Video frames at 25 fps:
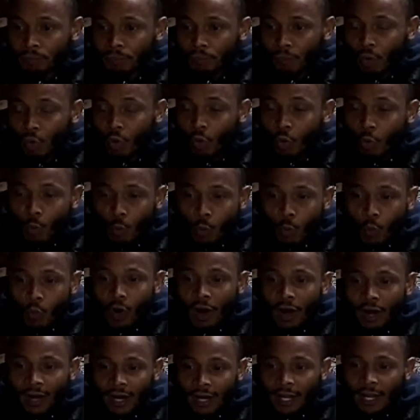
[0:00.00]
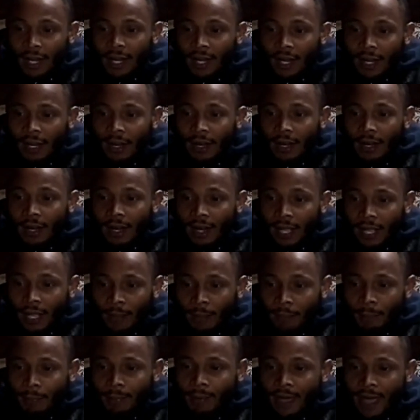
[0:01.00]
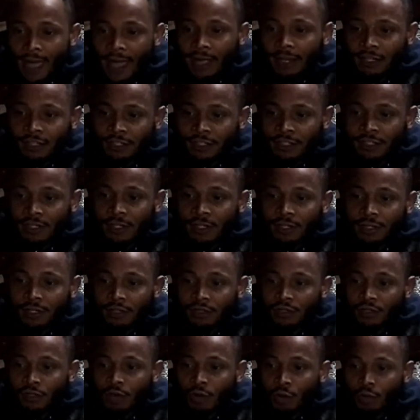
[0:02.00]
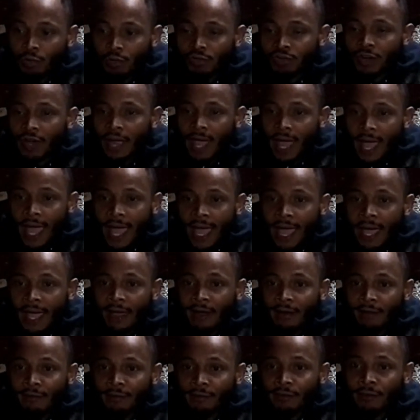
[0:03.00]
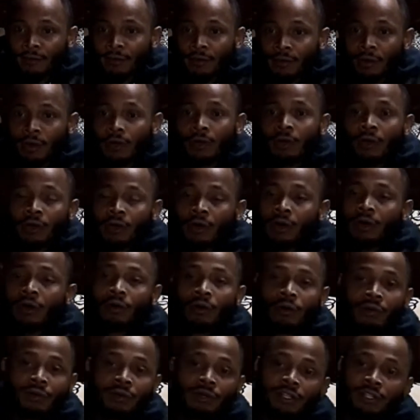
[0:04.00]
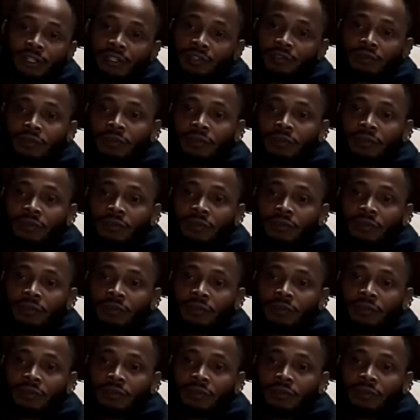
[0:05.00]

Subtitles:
or what impact does culture have on these